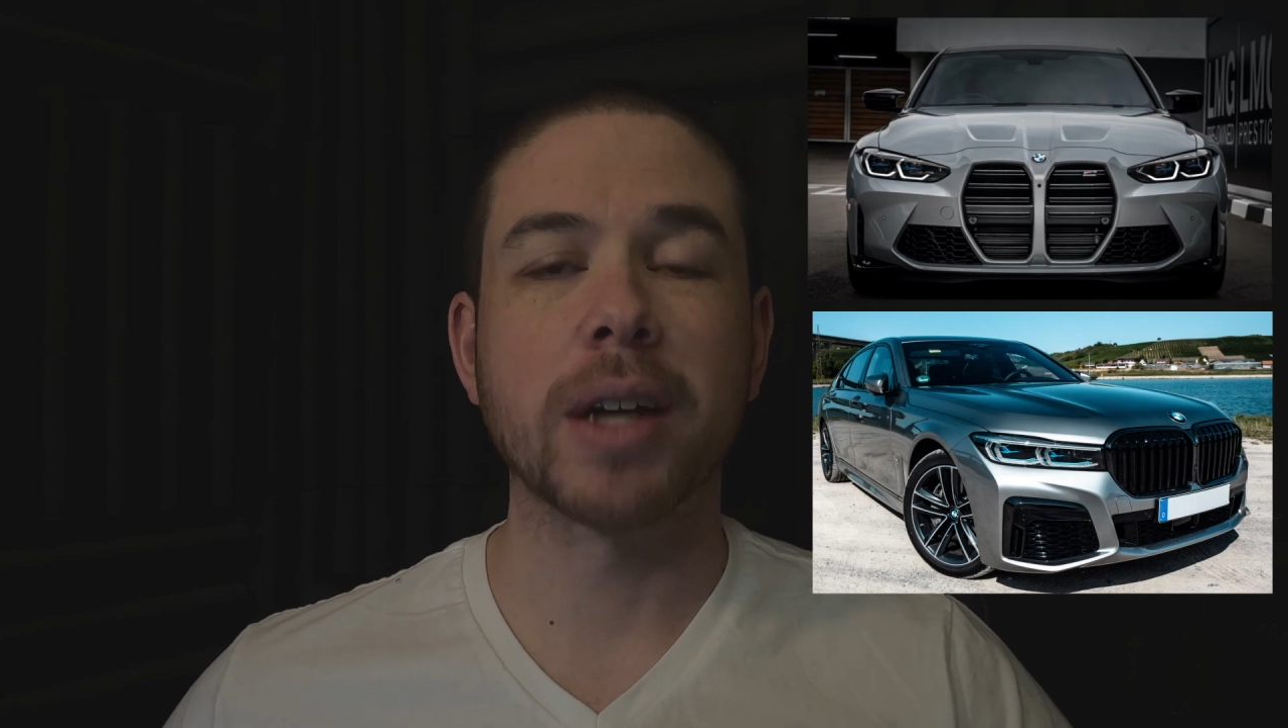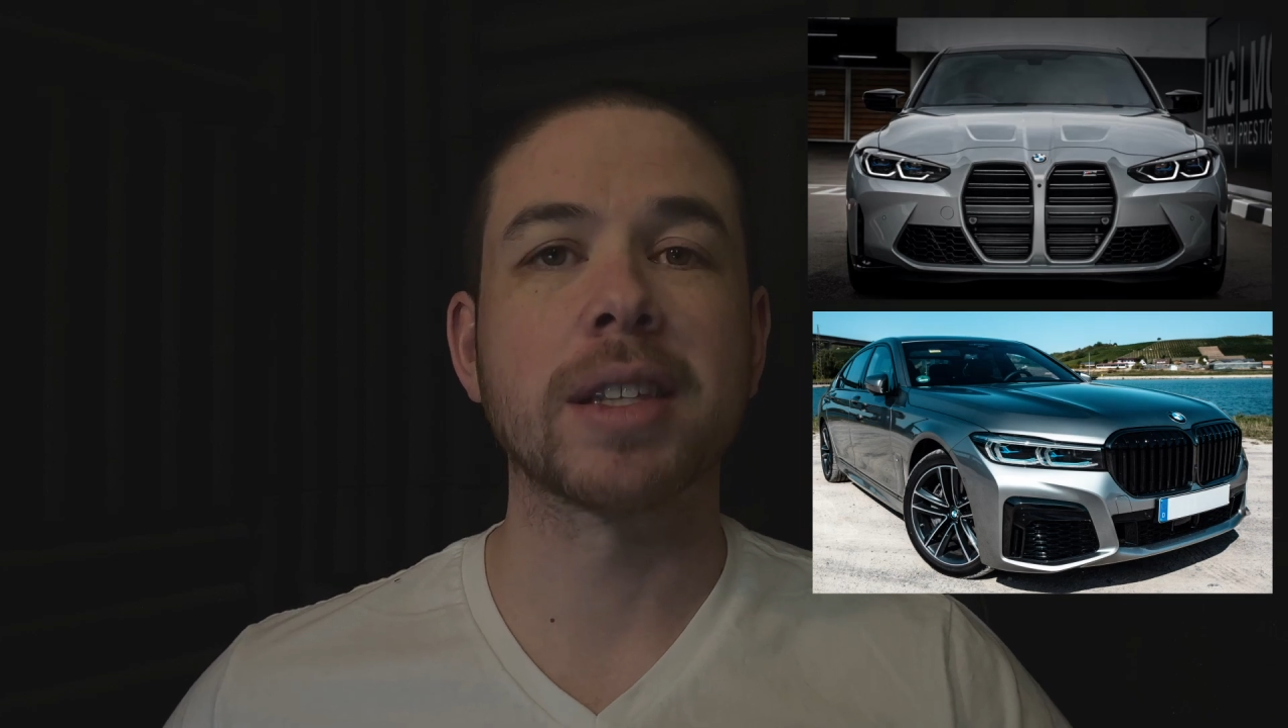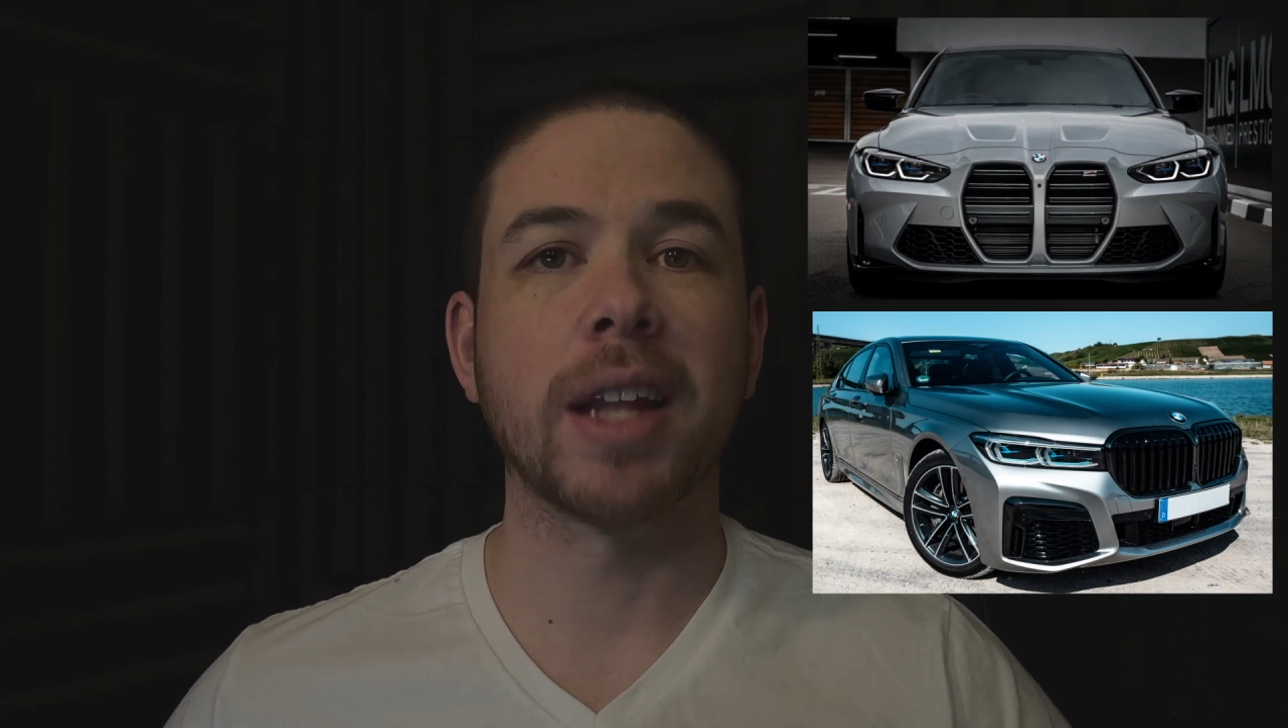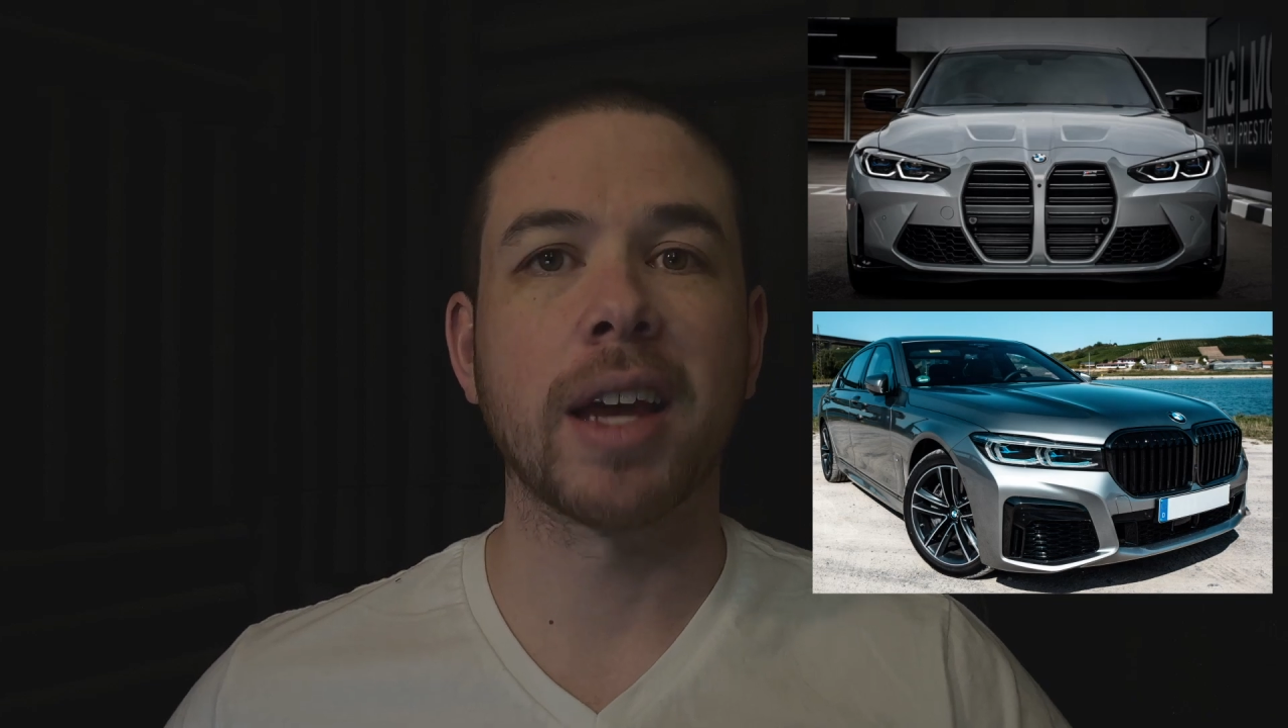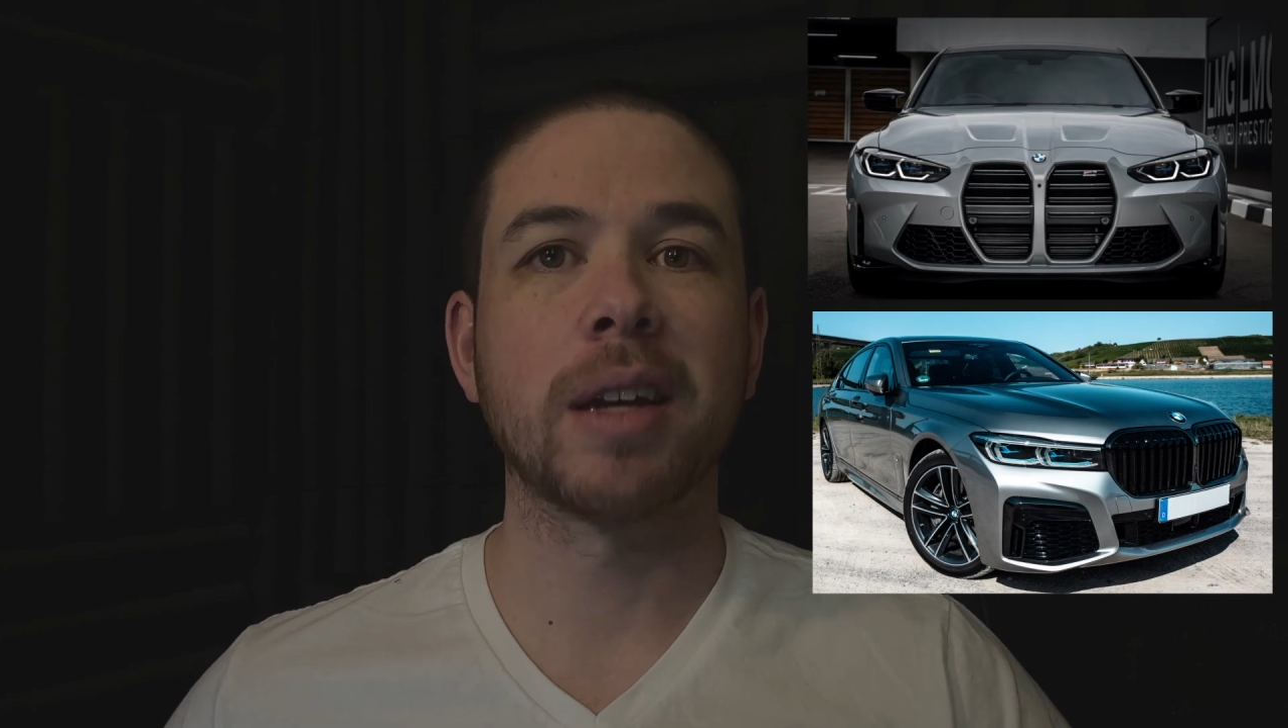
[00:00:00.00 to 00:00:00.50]
the
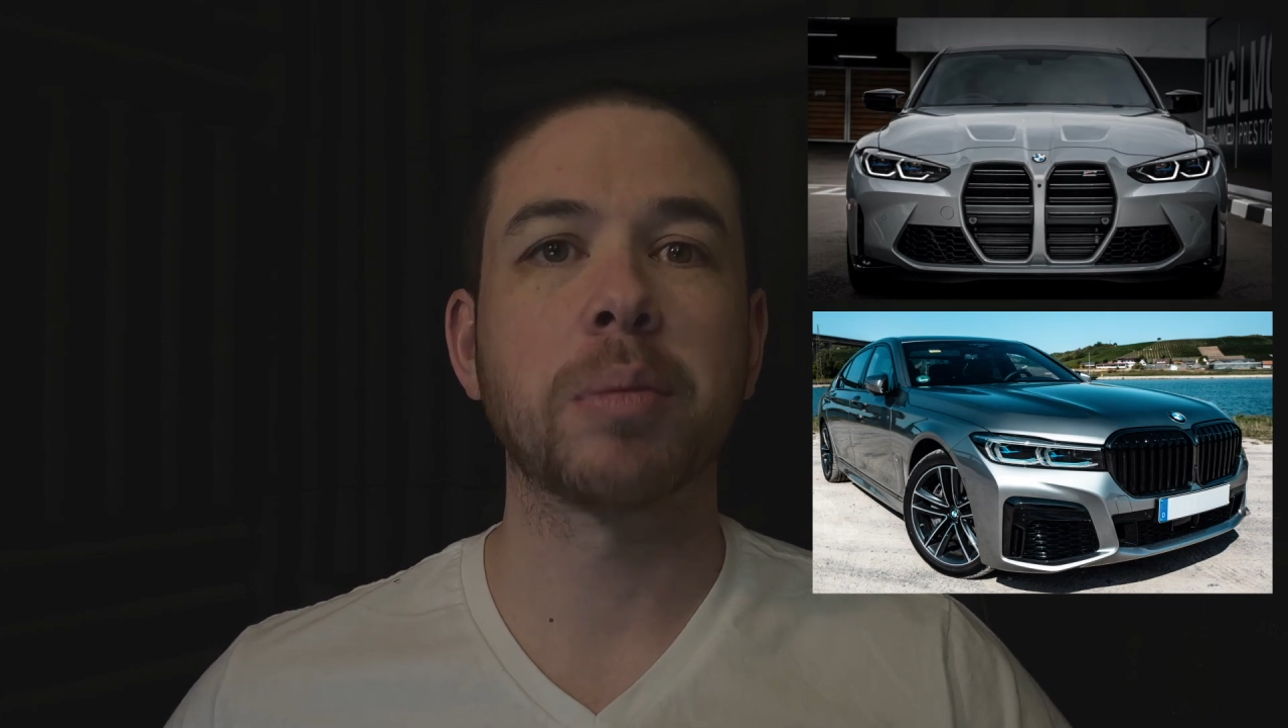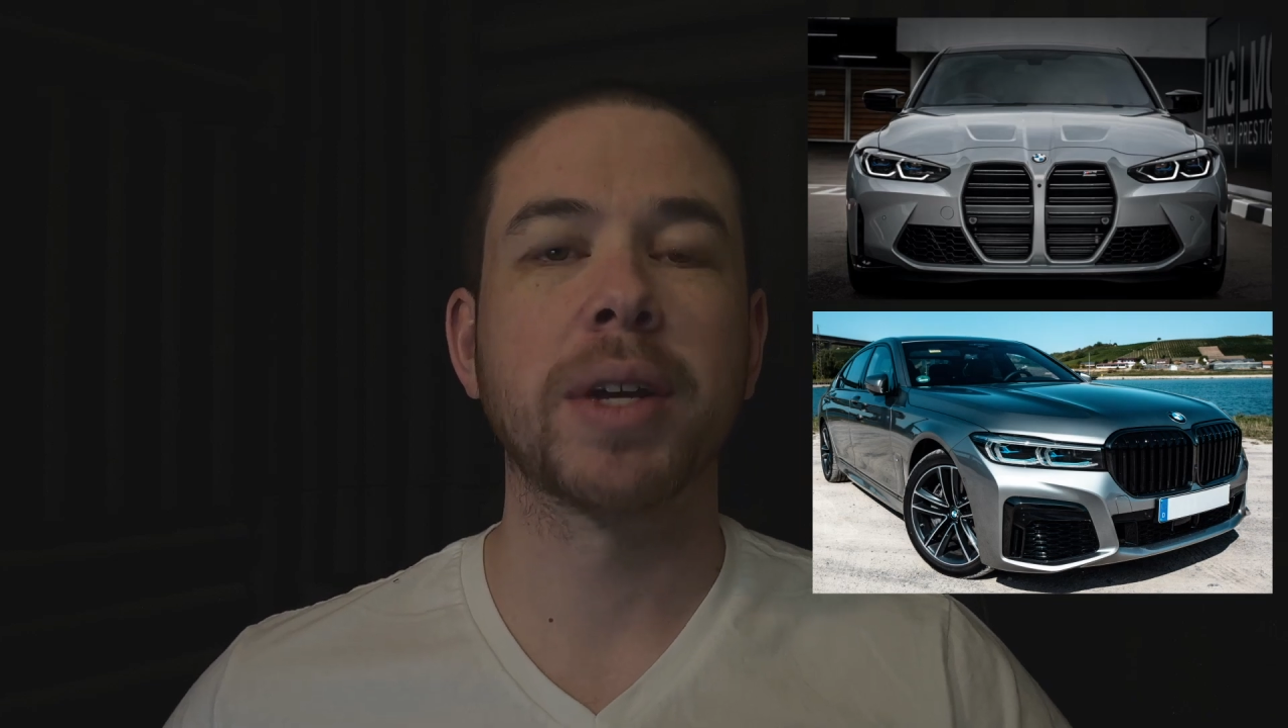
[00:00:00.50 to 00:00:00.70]
lineup.